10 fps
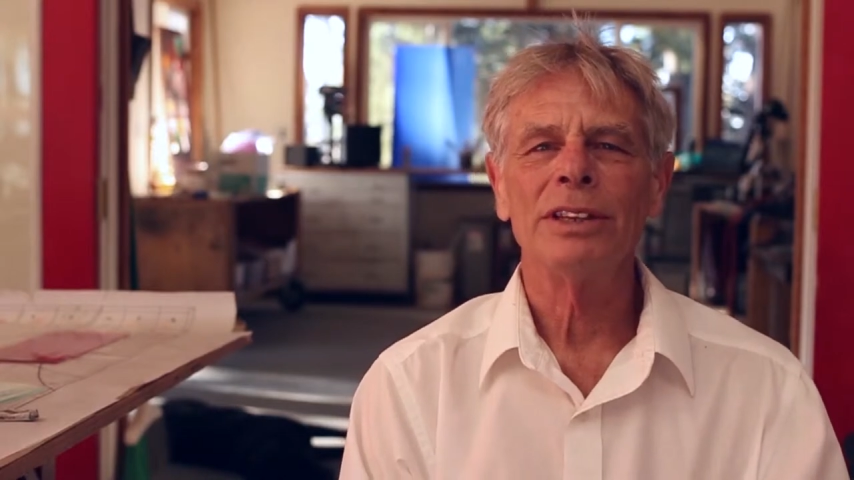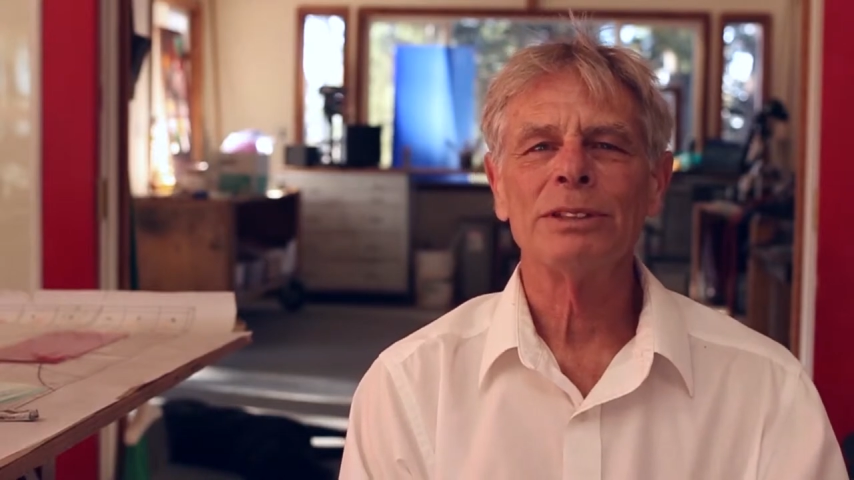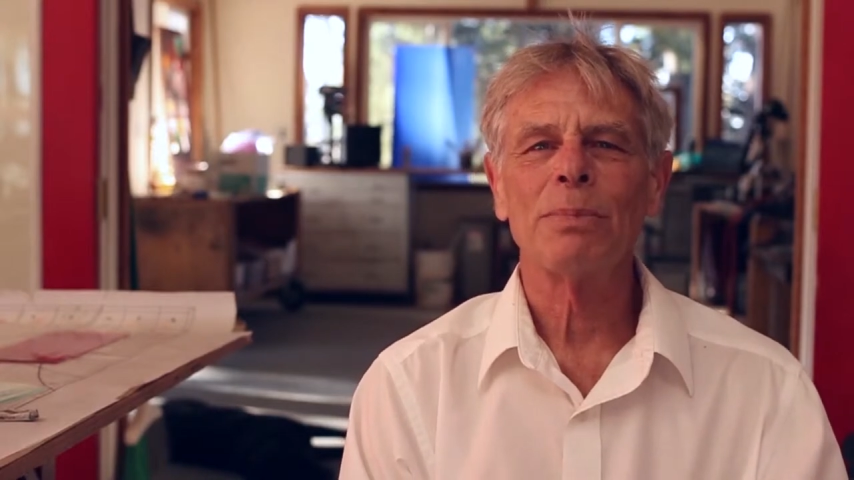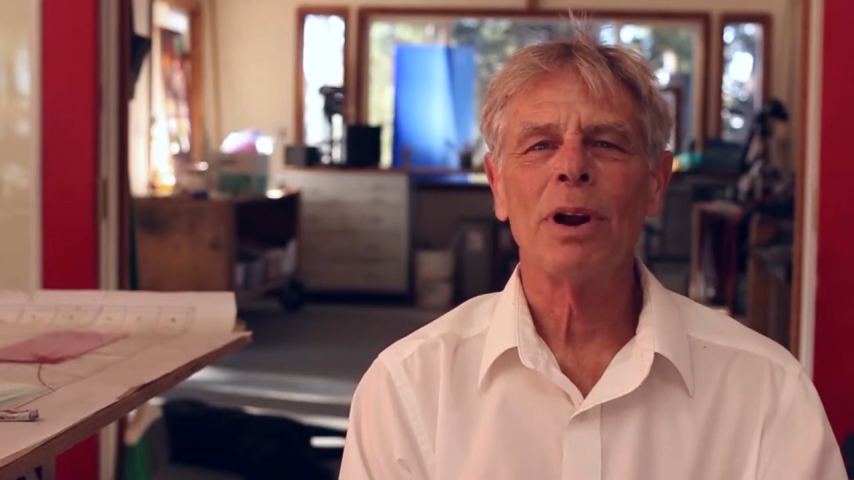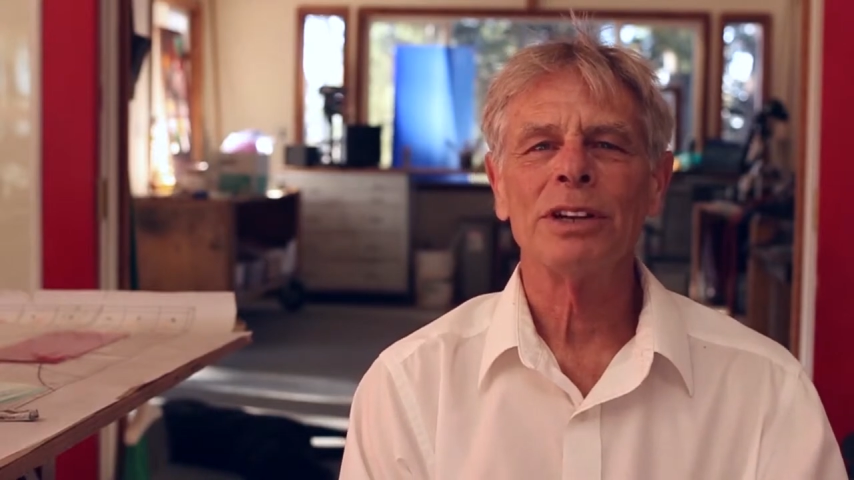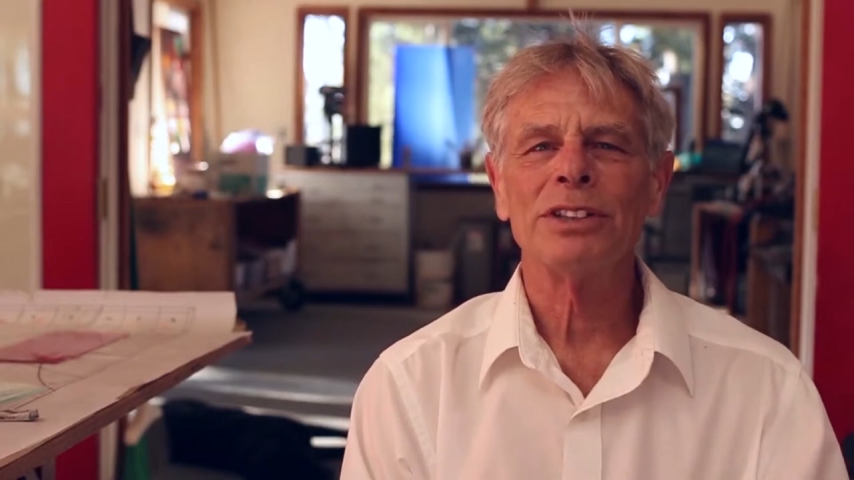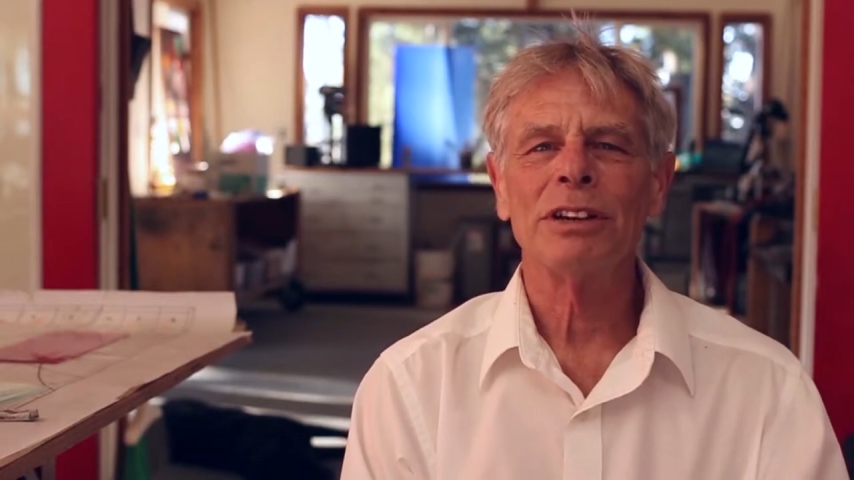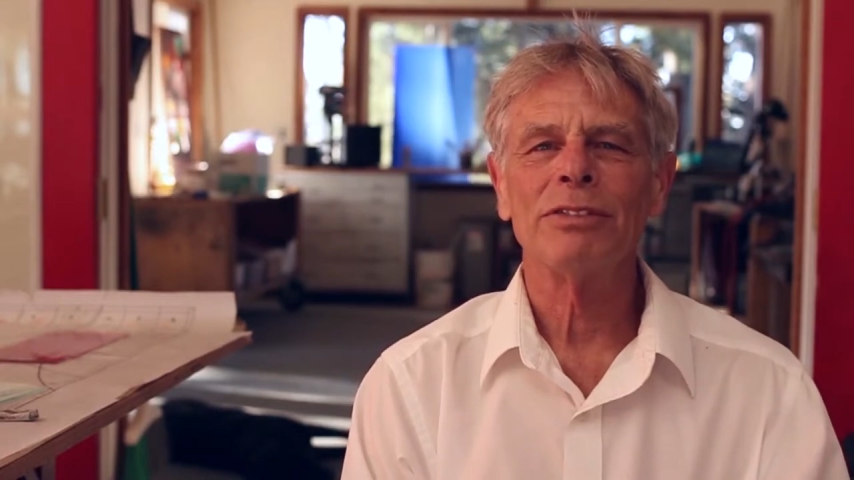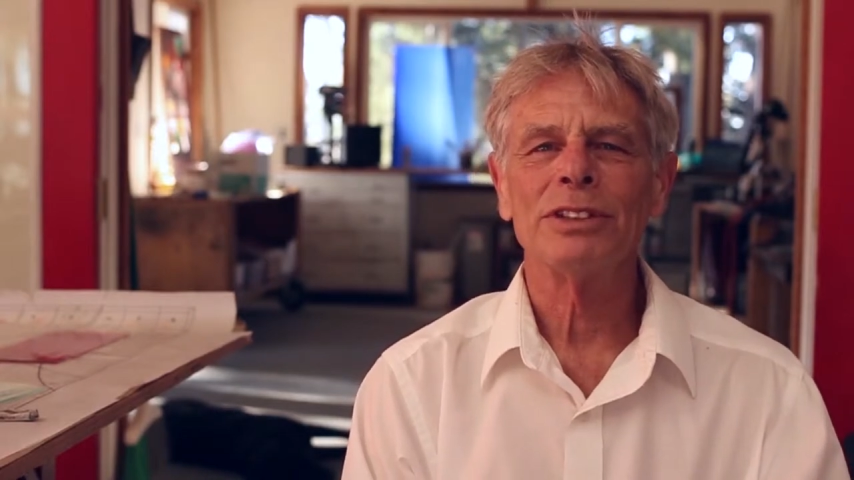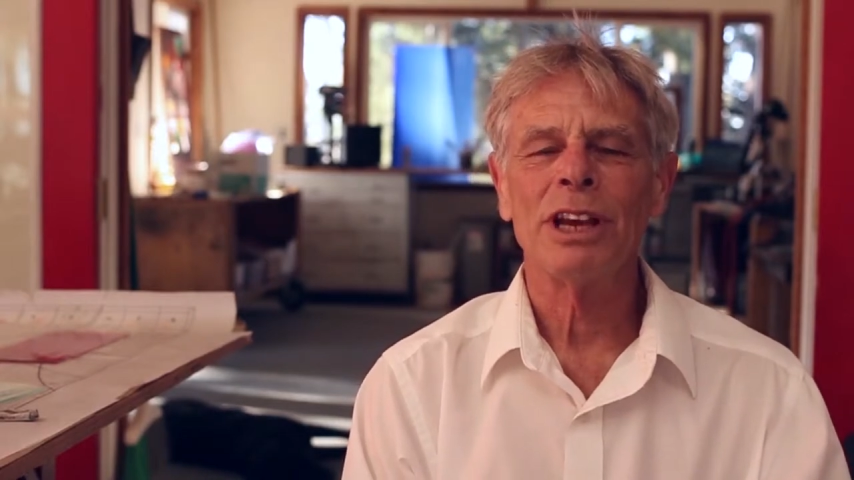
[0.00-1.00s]
this
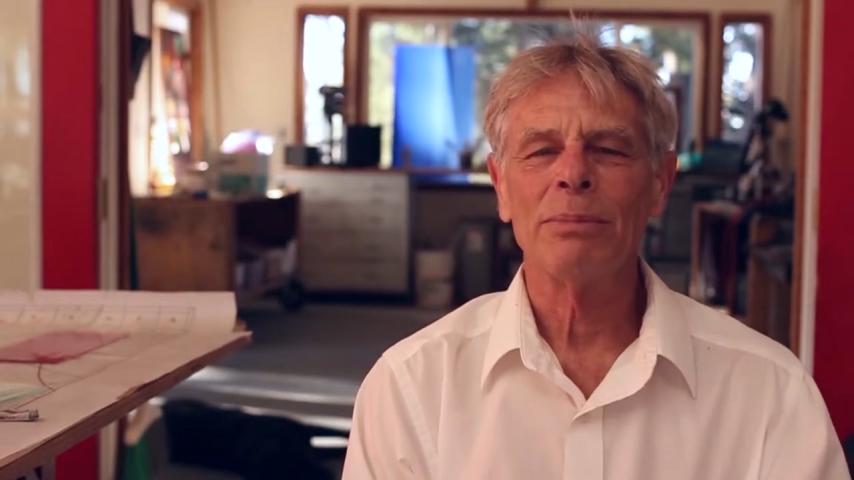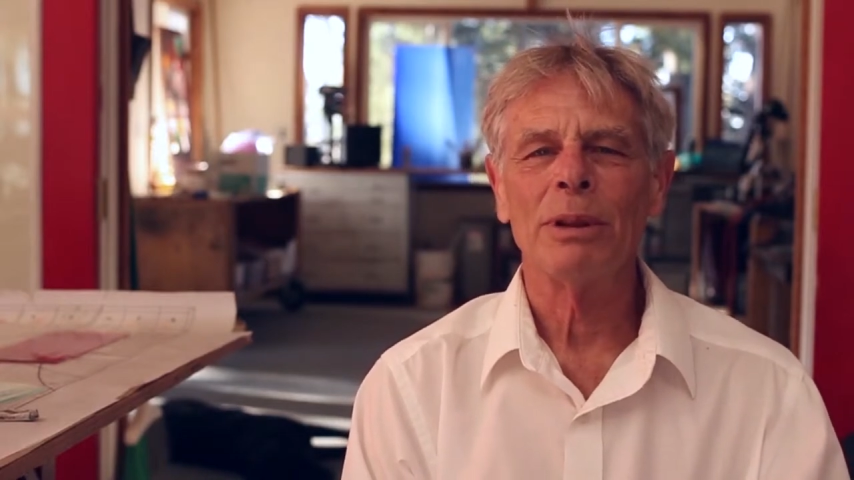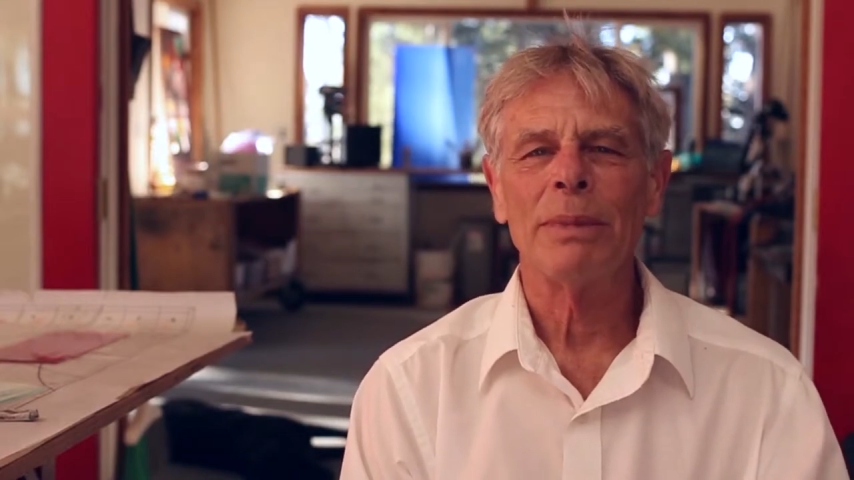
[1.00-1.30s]
project for Temple